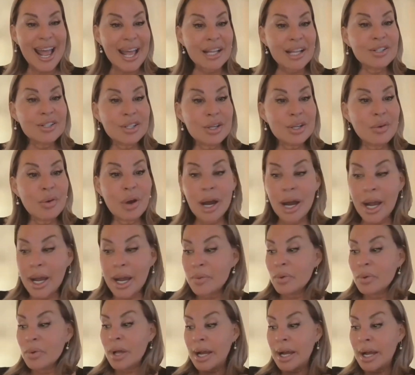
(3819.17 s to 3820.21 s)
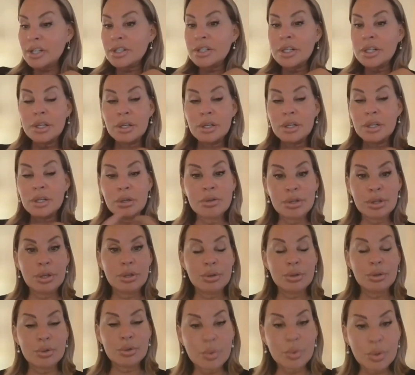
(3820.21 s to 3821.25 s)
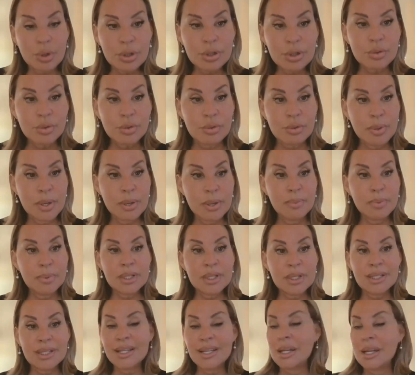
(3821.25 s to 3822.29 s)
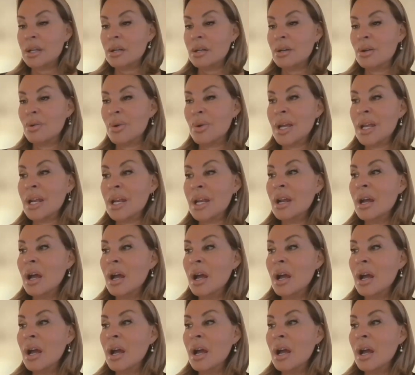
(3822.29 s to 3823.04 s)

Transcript: And so I will actually use those words with people to say, you know what?